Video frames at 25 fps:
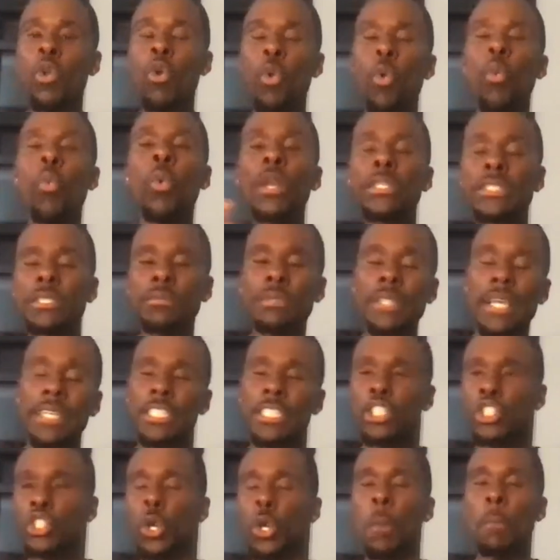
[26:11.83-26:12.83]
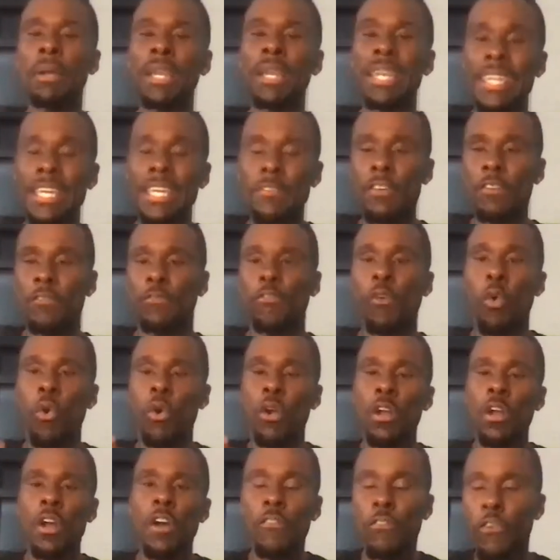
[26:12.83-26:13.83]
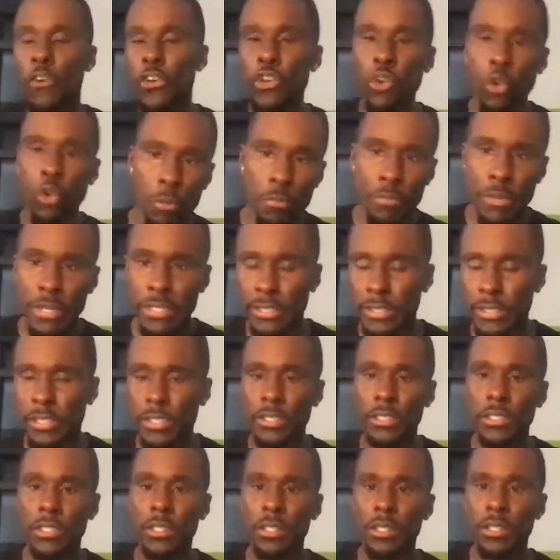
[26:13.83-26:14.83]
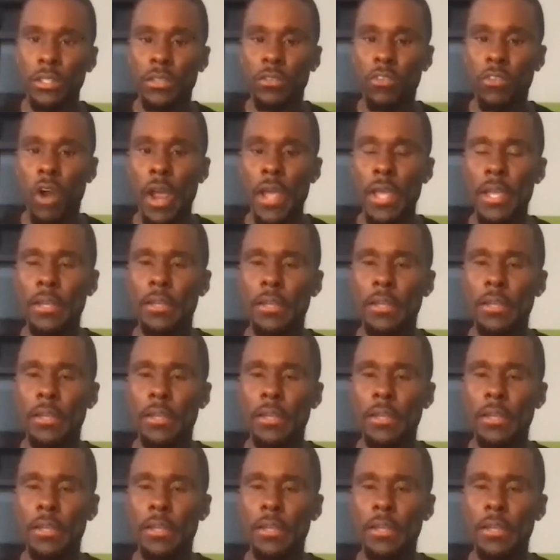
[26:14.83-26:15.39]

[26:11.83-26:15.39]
What are some things that you're believing for your business, right?